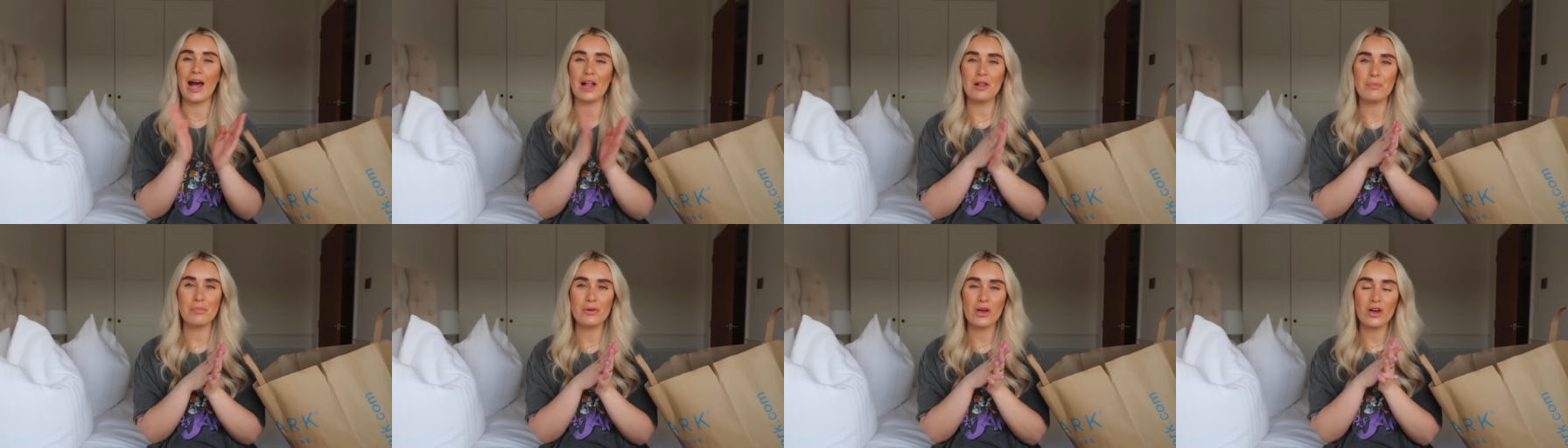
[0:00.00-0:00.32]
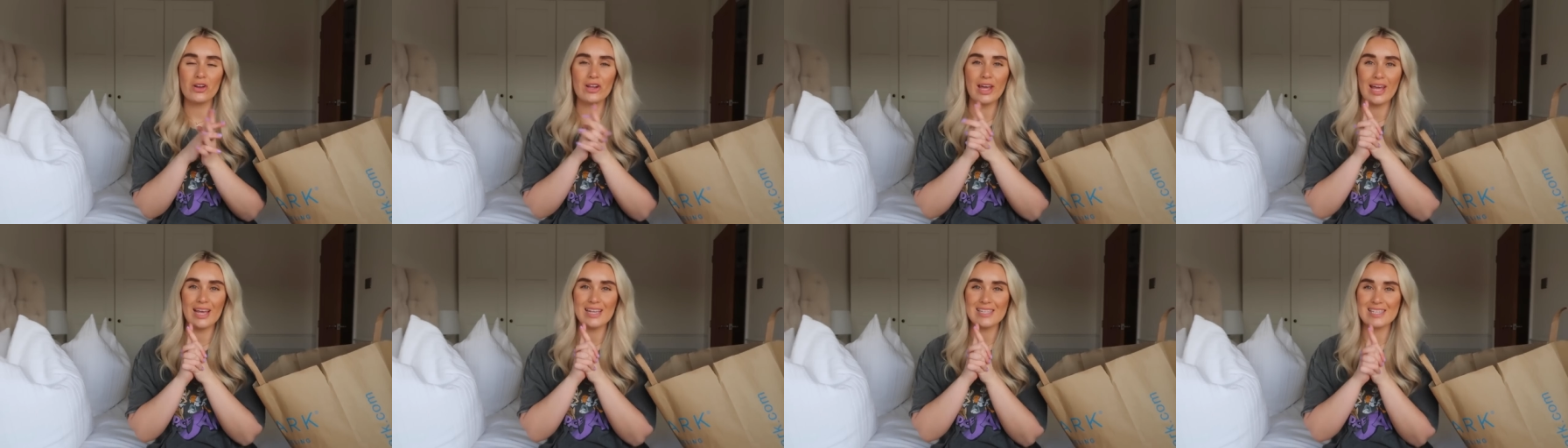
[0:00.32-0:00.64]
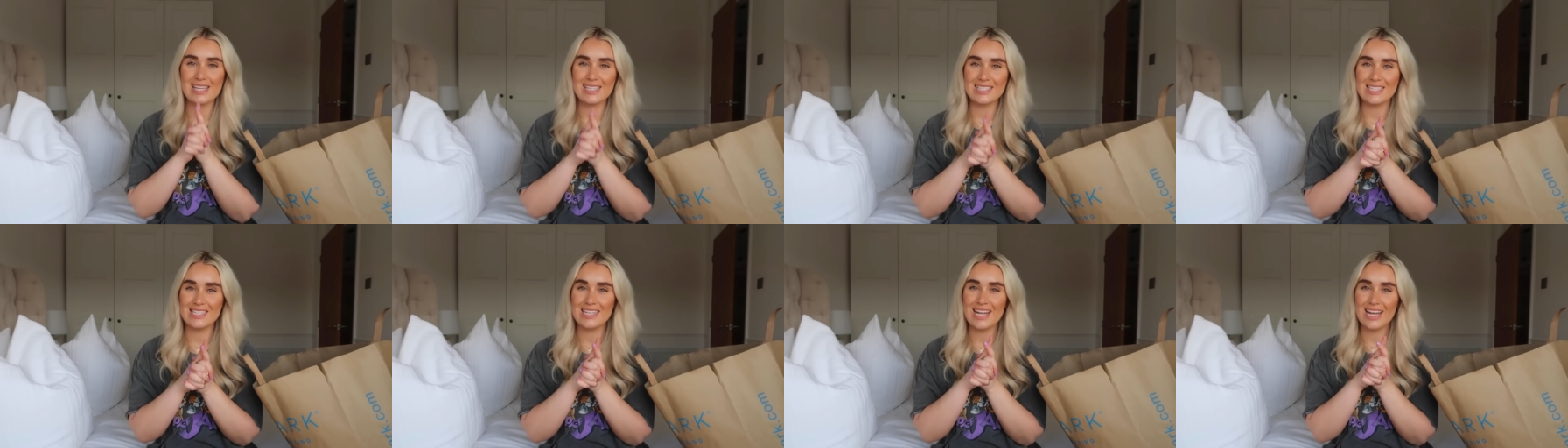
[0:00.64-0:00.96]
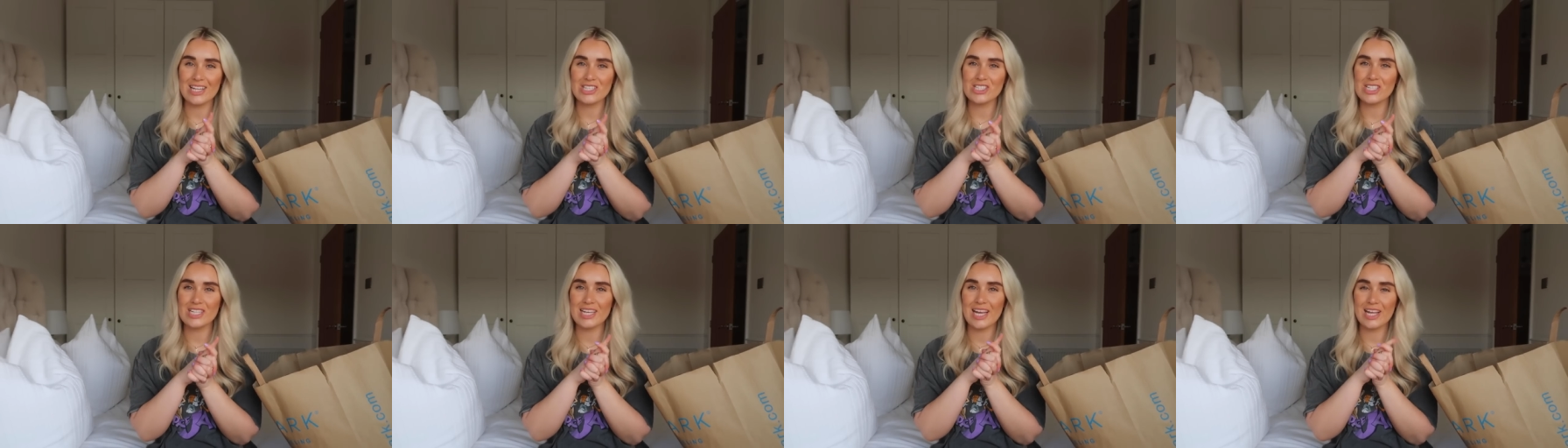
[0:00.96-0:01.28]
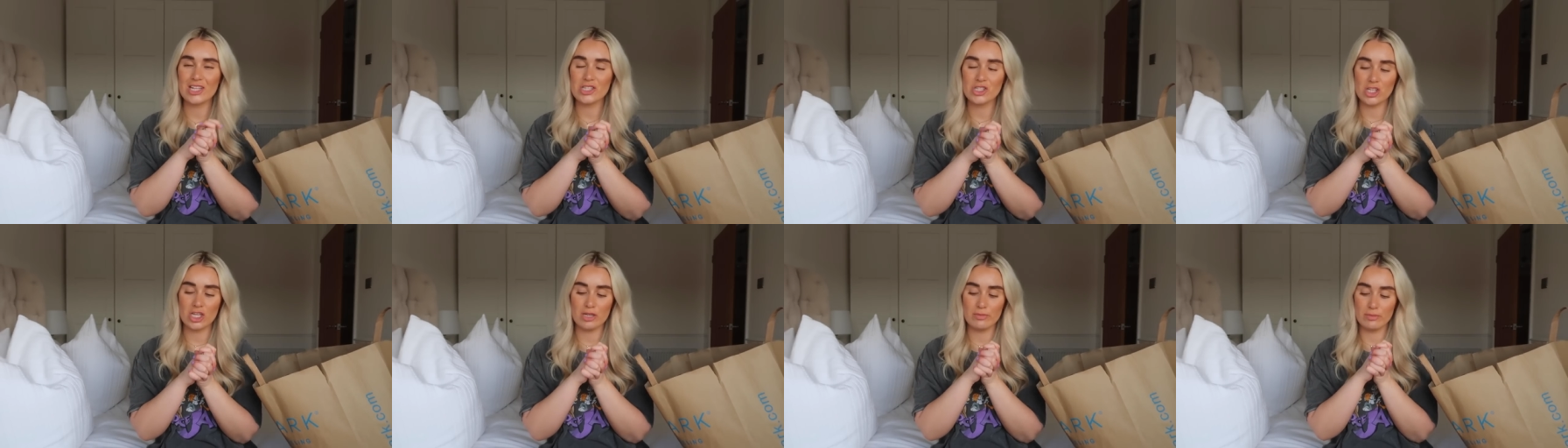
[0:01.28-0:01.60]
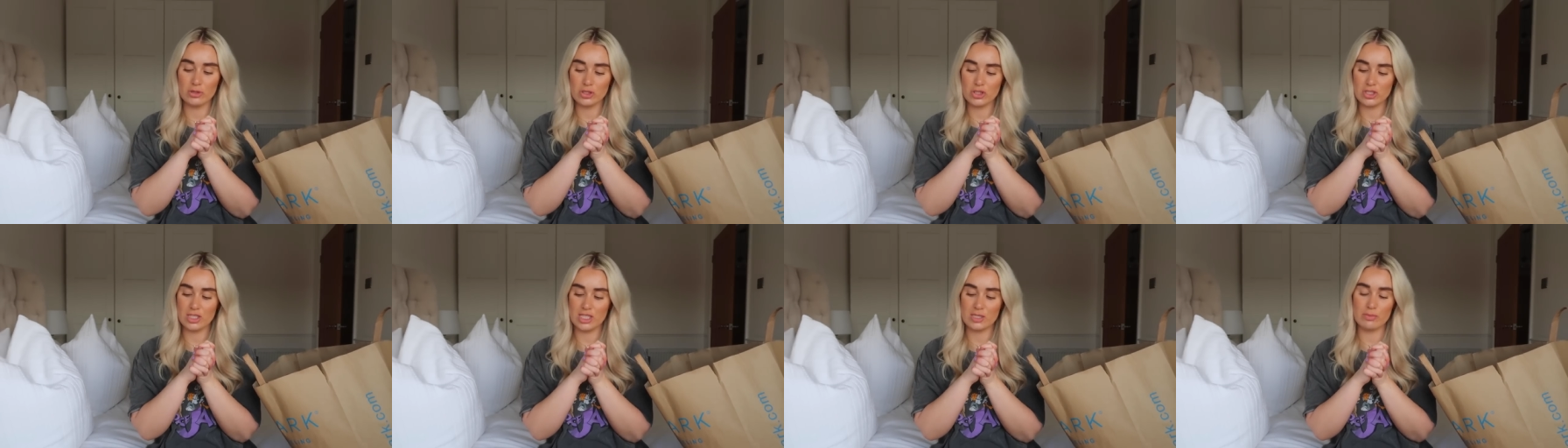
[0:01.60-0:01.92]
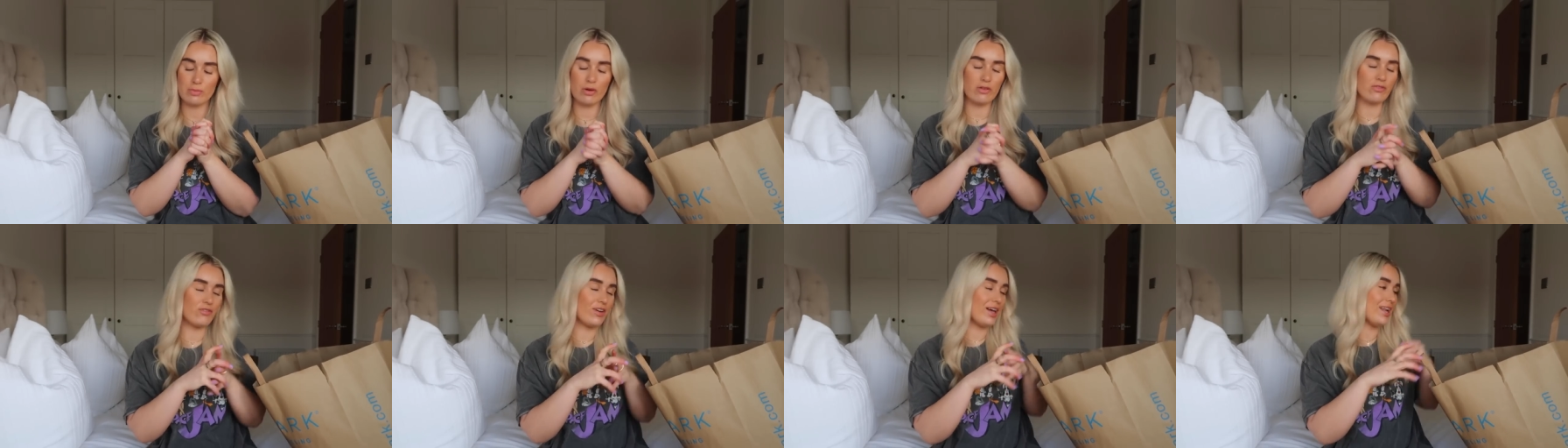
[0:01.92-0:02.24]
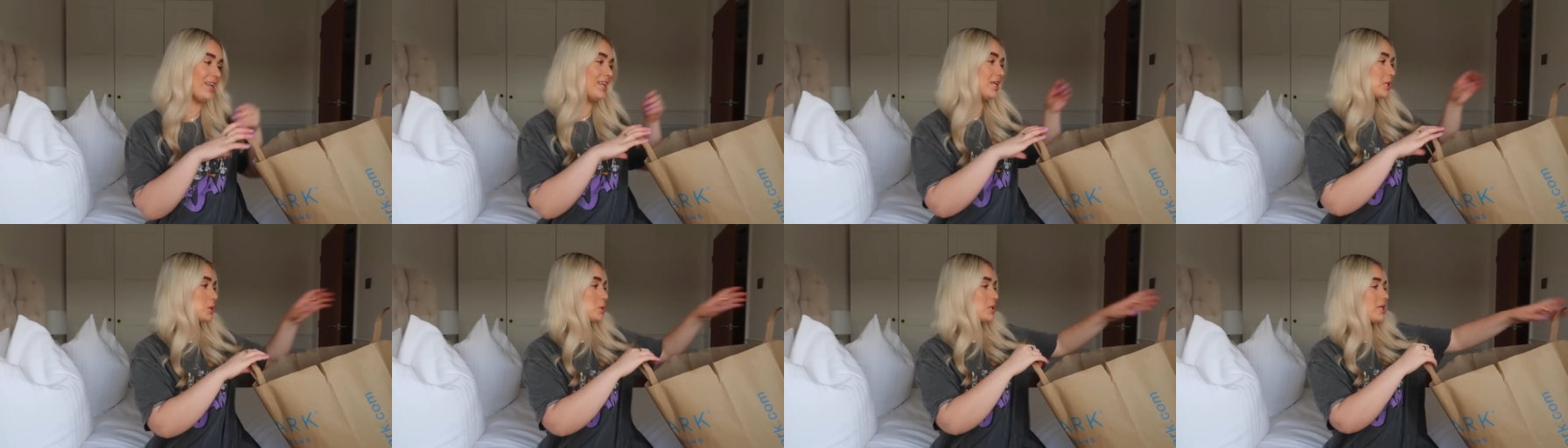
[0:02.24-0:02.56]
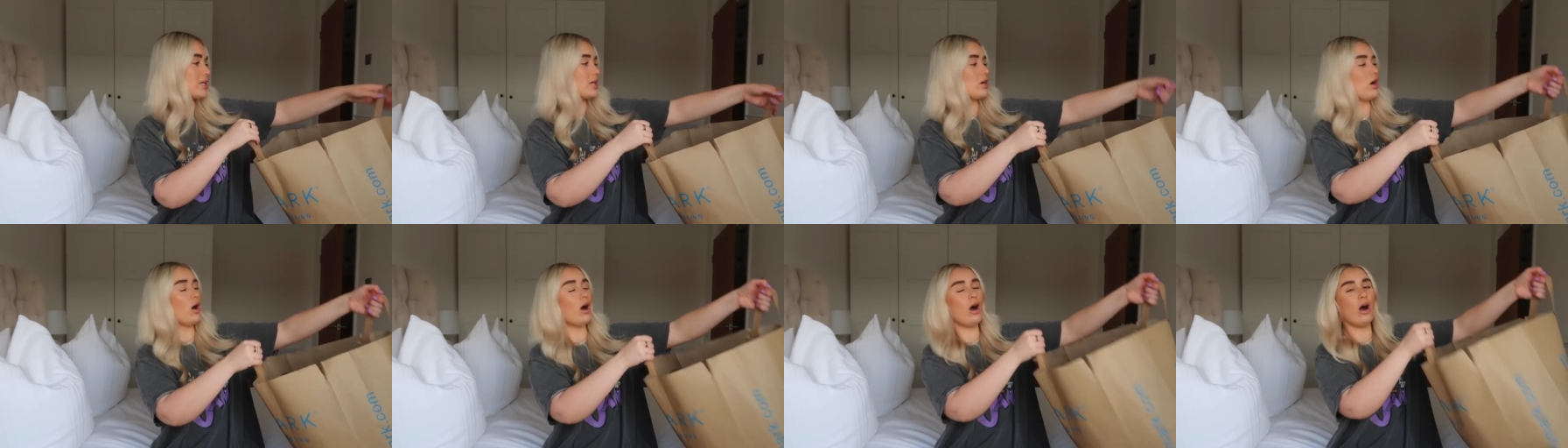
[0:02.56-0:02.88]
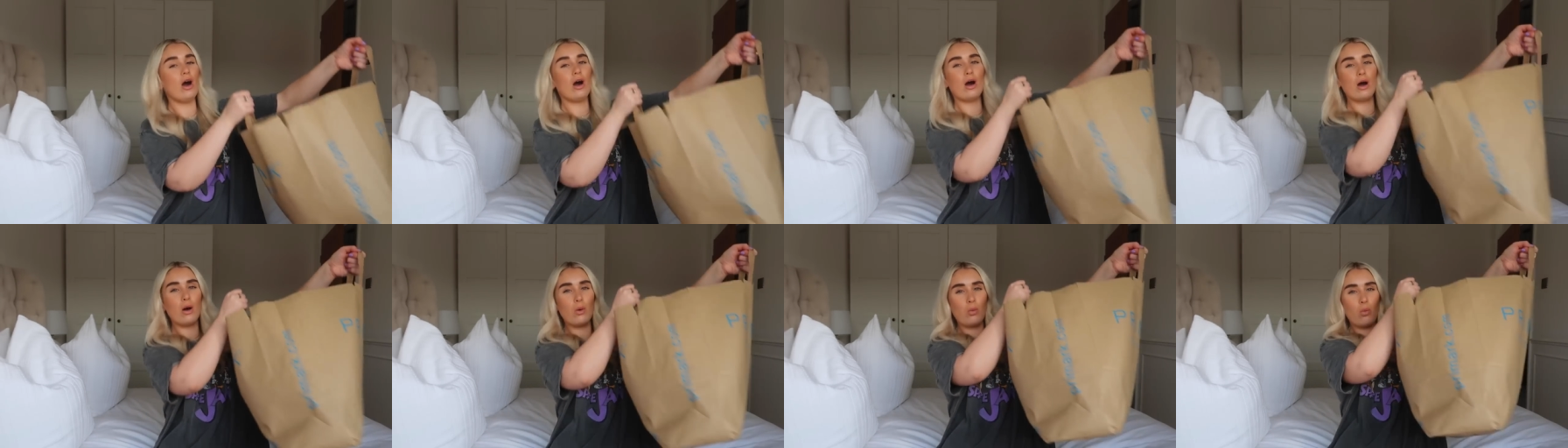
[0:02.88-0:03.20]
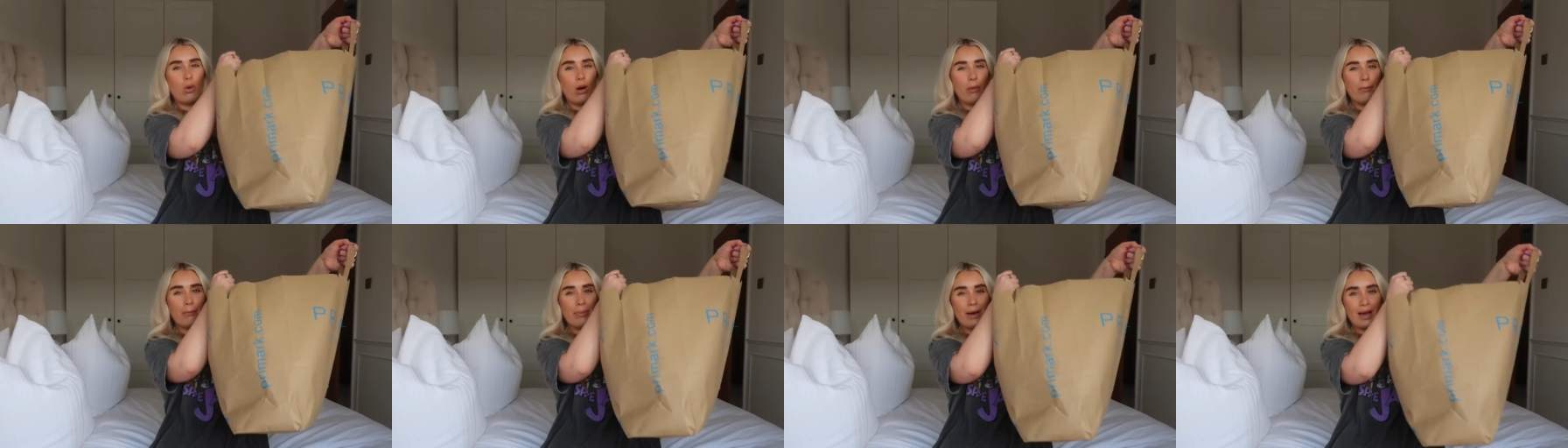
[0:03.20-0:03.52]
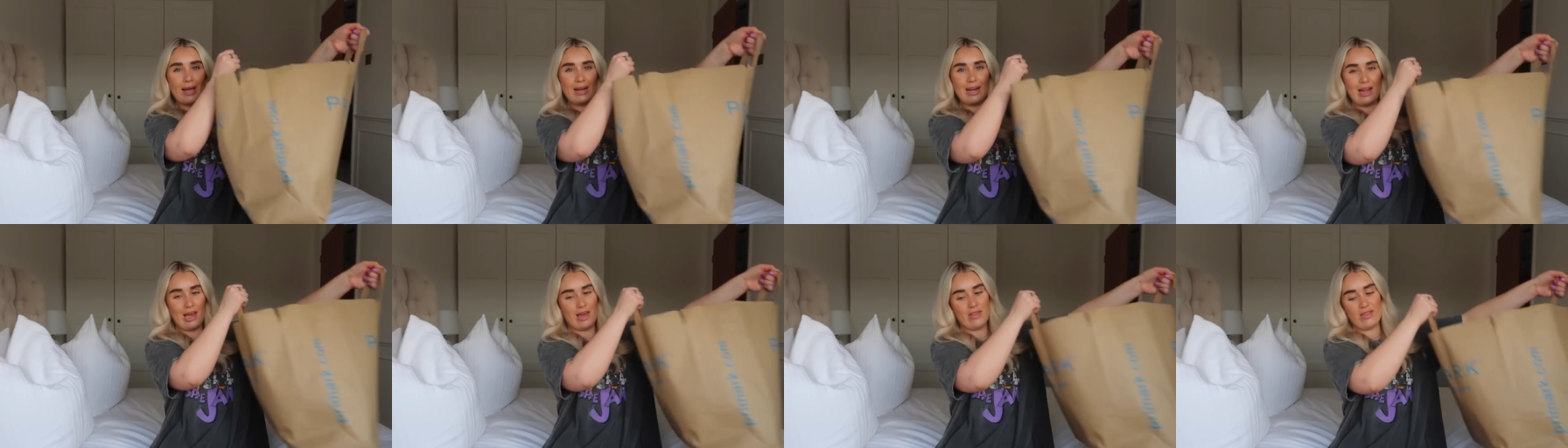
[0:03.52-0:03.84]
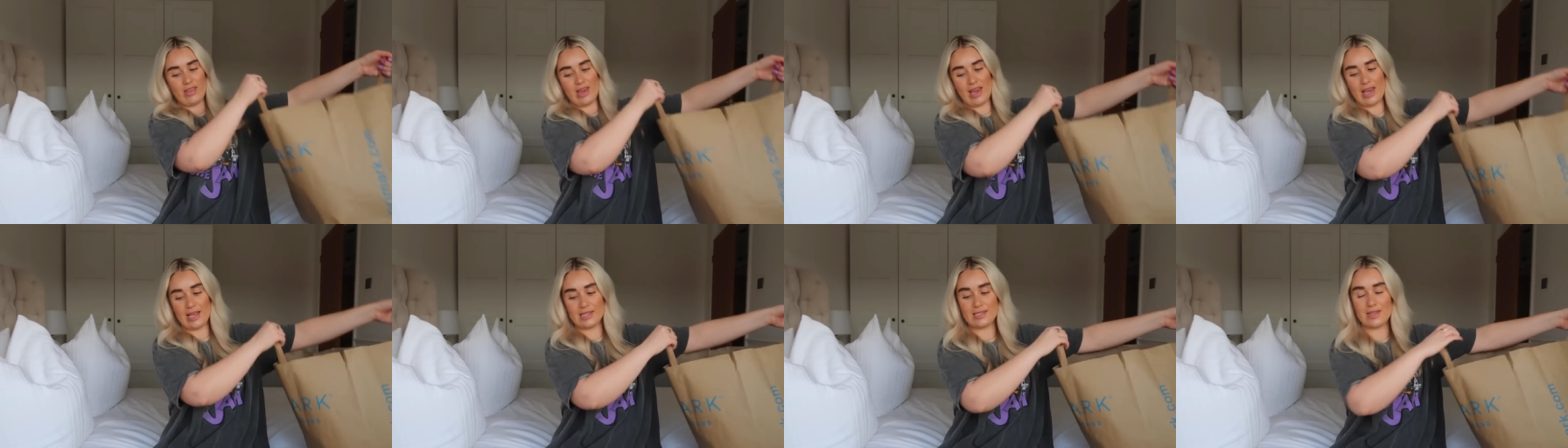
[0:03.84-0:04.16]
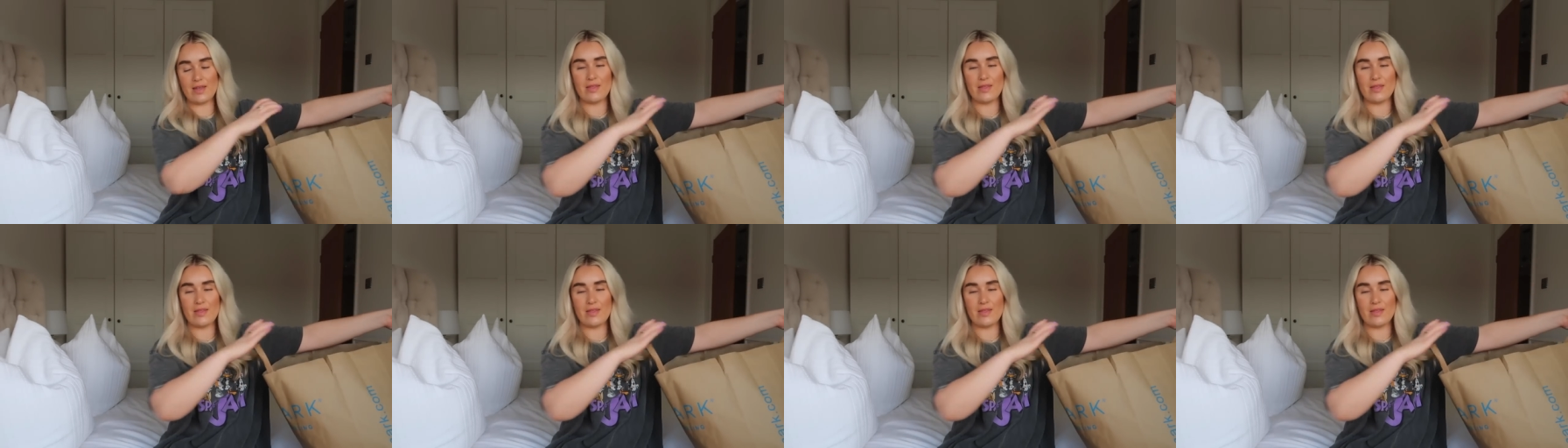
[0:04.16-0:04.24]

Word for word: i'll be honest i didn't actually get too much this month i literally got one bag like this